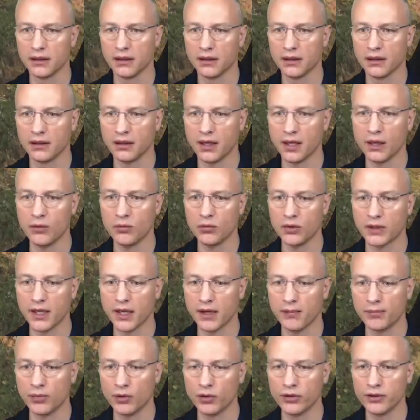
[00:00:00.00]
I will
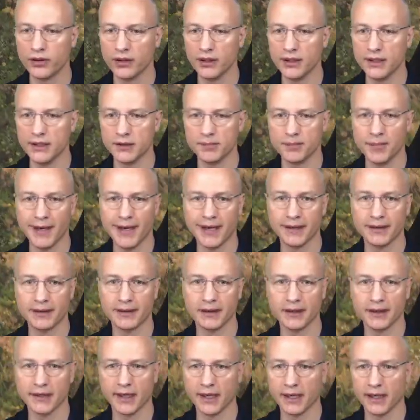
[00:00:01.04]
get both of these back to
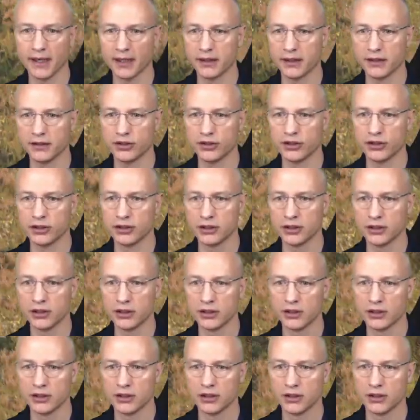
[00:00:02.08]
the garage
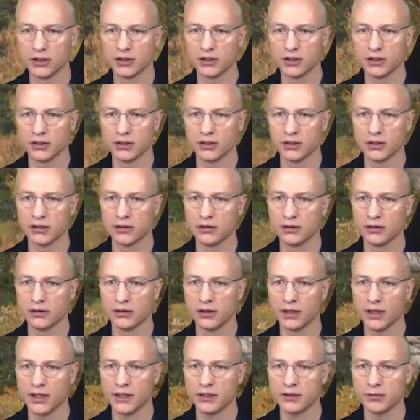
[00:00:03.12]

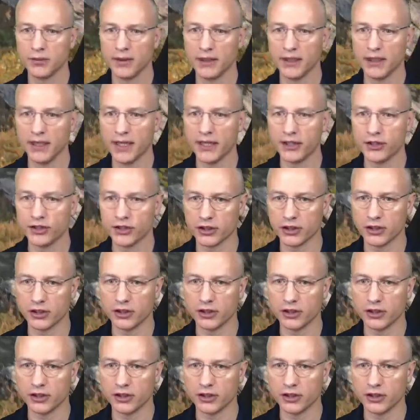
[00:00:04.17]
at my leisure.